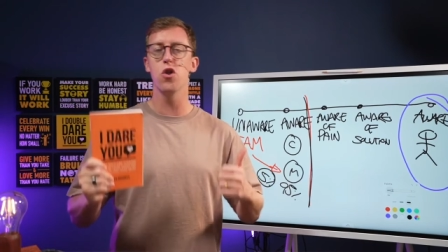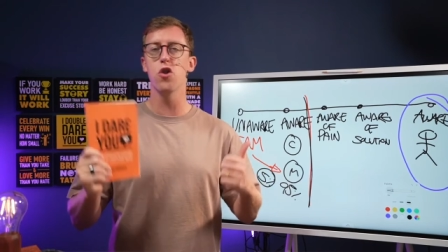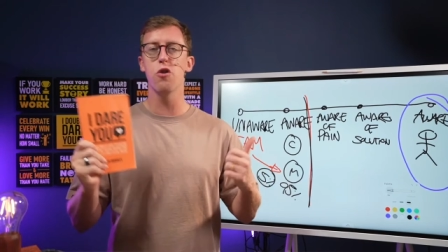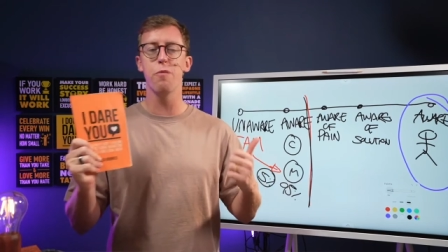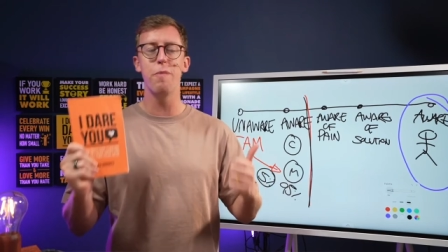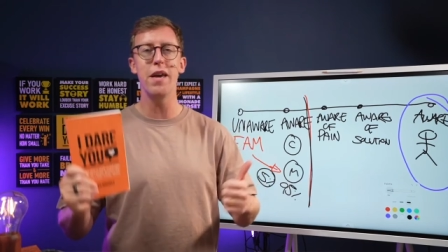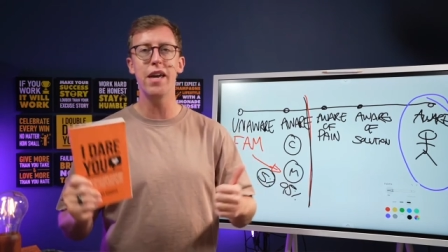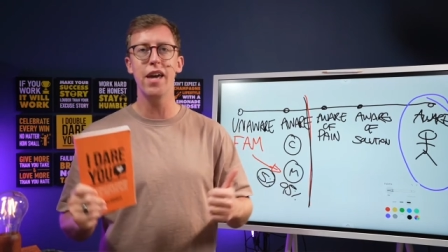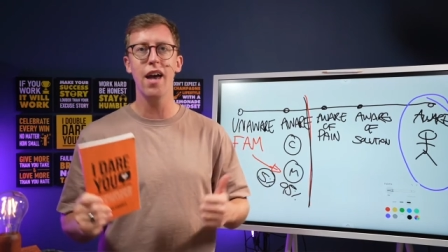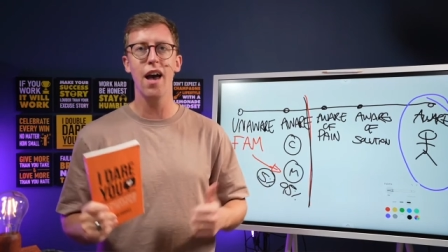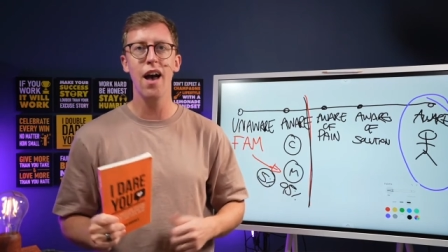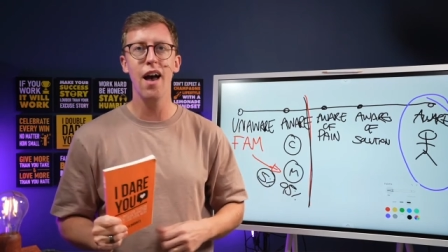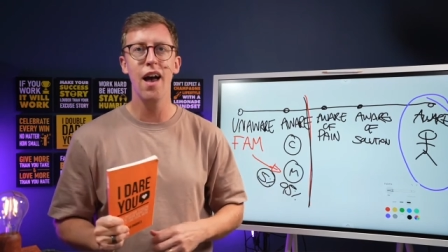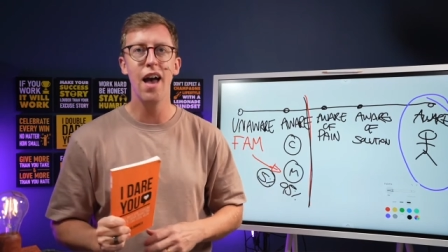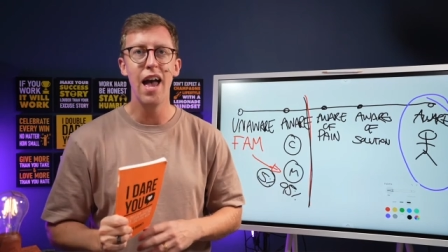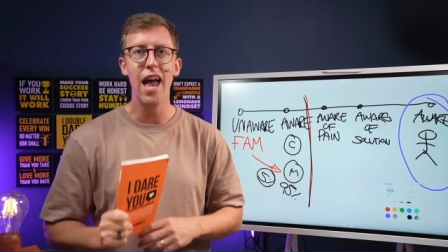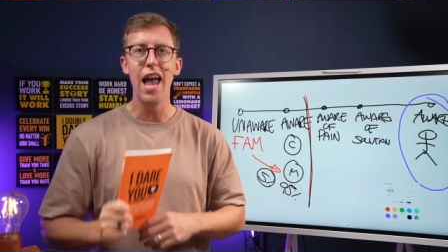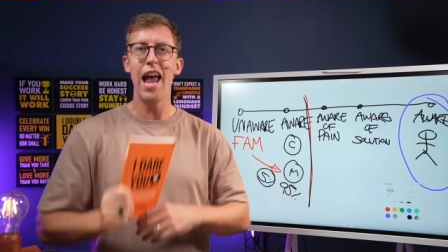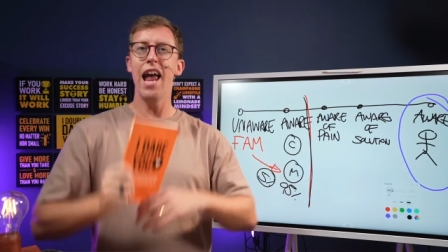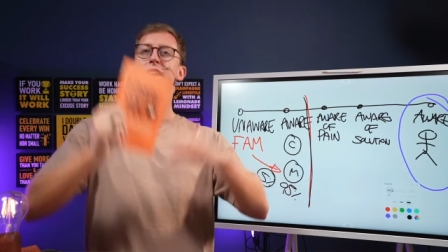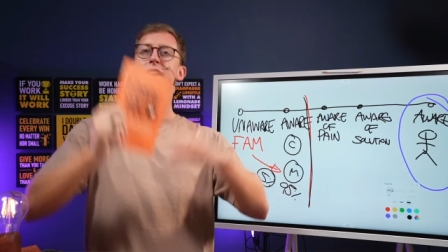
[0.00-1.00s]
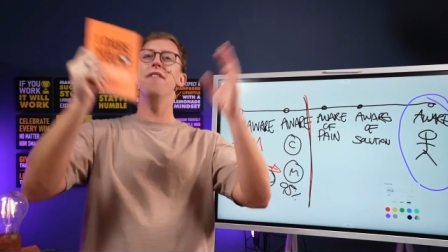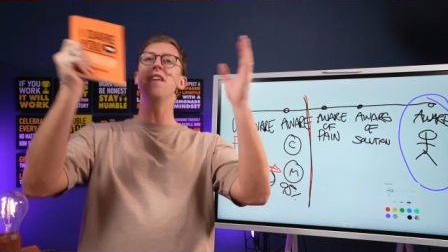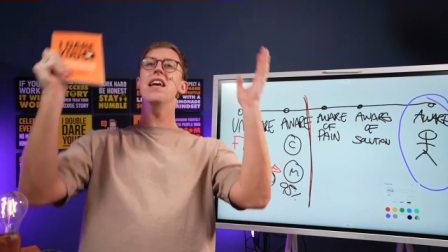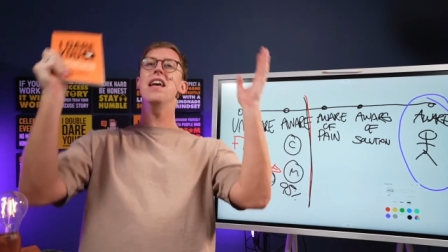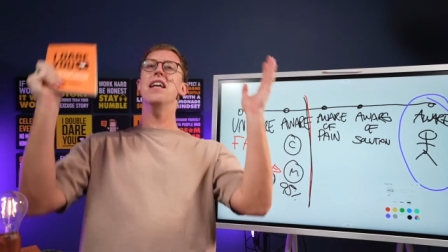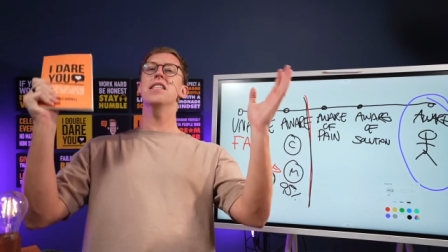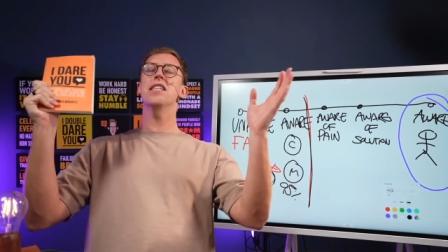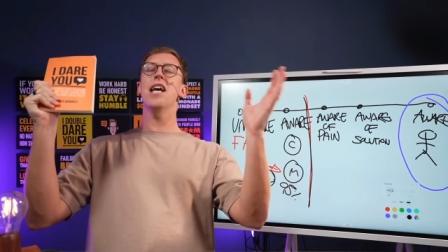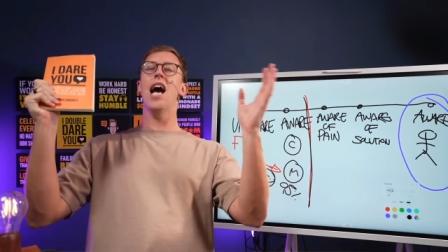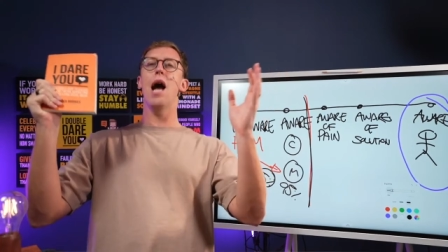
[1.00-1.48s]
and speaker in the
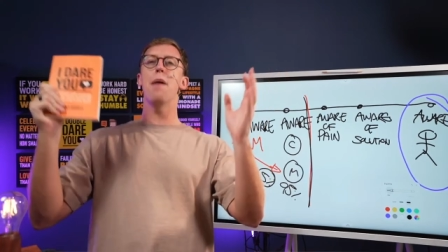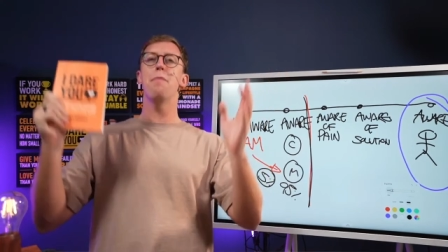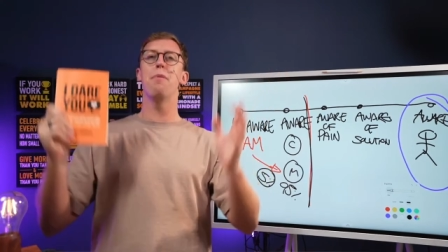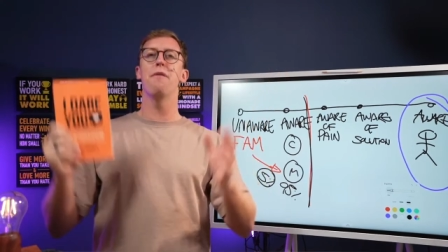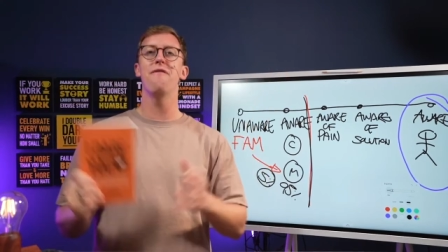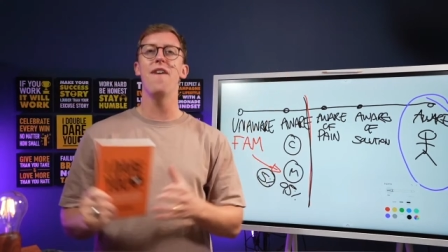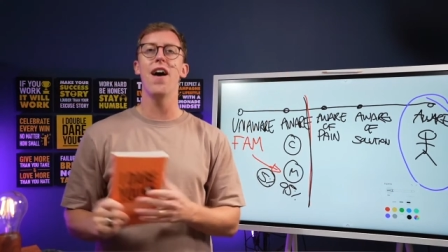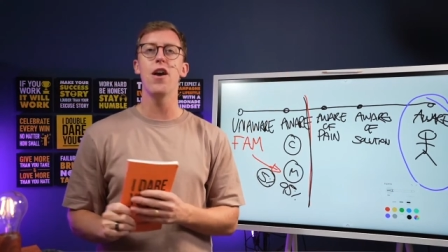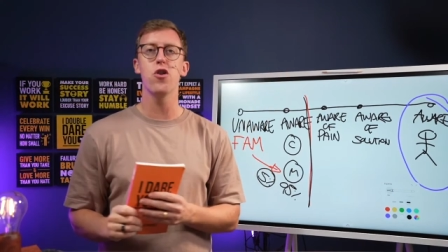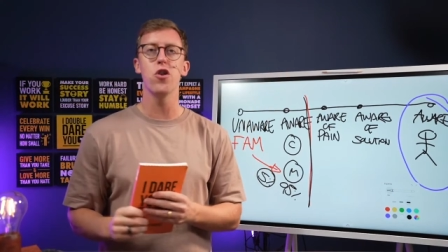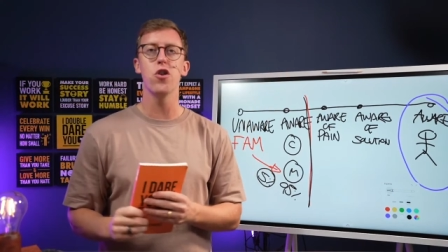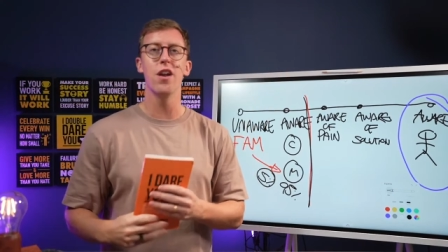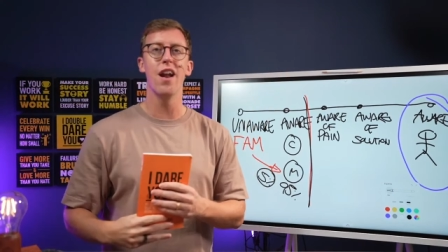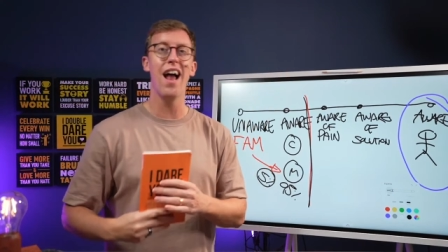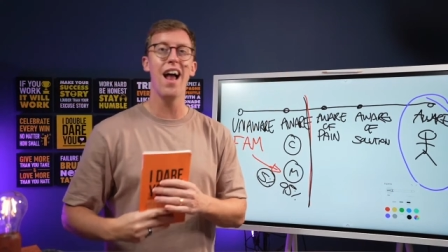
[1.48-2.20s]
entire profession.